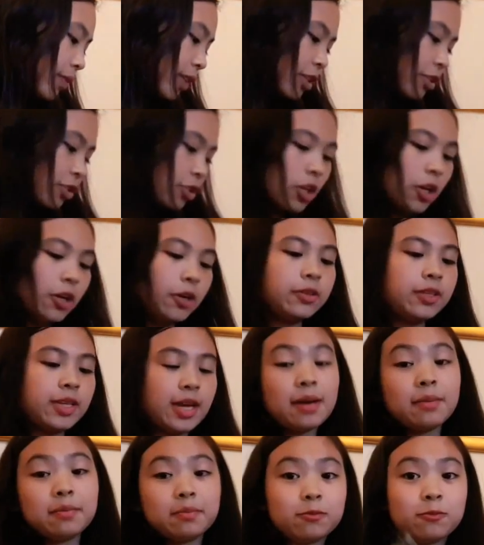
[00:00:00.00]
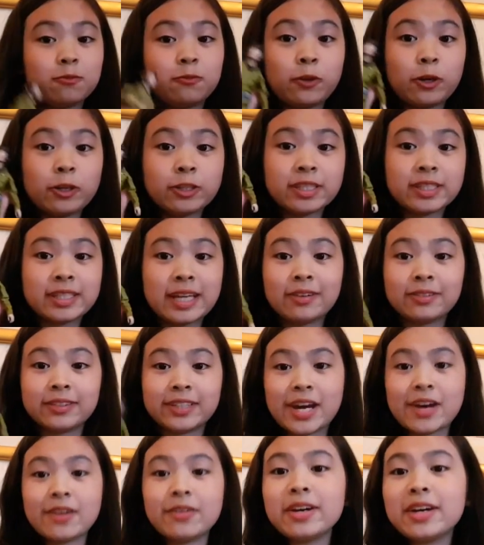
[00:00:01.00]
So, yep, Rose is out
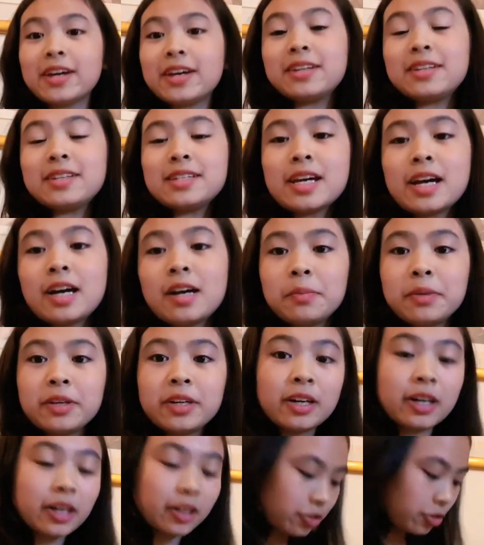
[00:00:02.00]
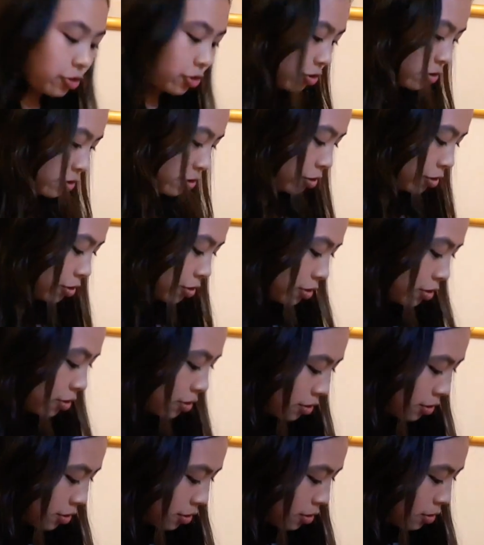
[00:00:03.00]
now, and now I'm gonna undo
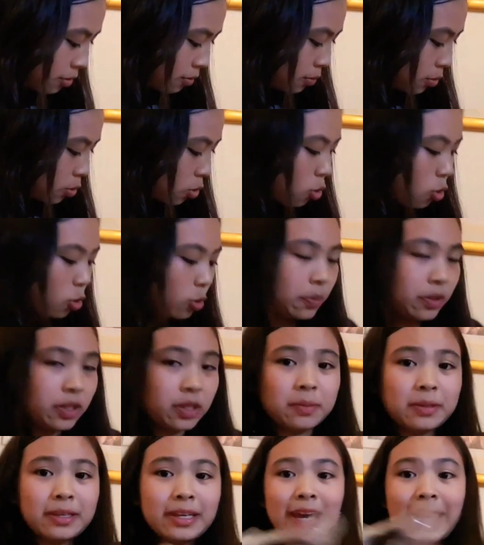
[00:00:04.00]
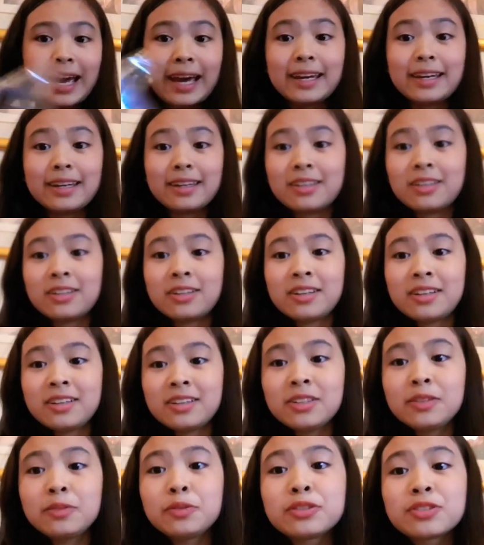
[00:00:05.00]
poor BB-8,
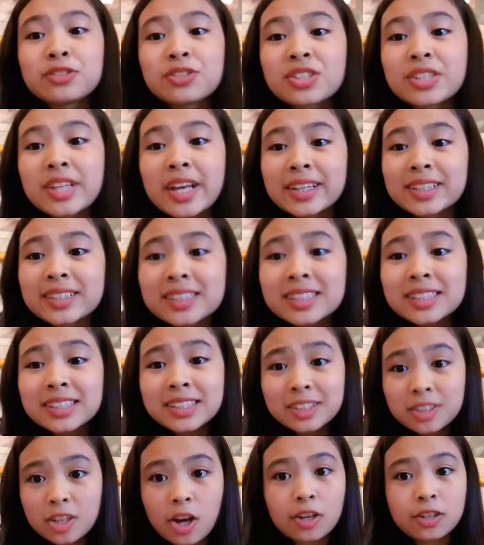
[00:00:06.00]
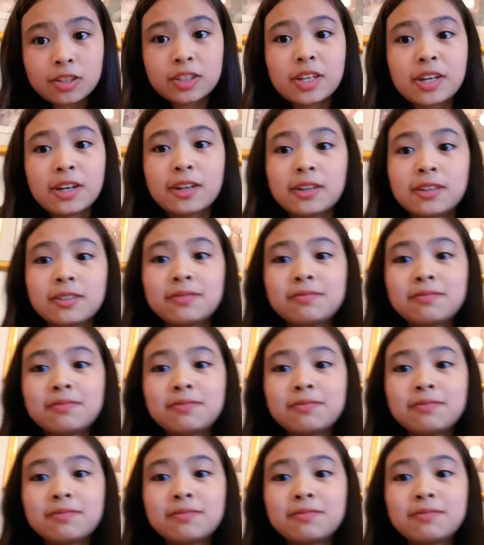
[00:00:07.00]
who was just stuck there.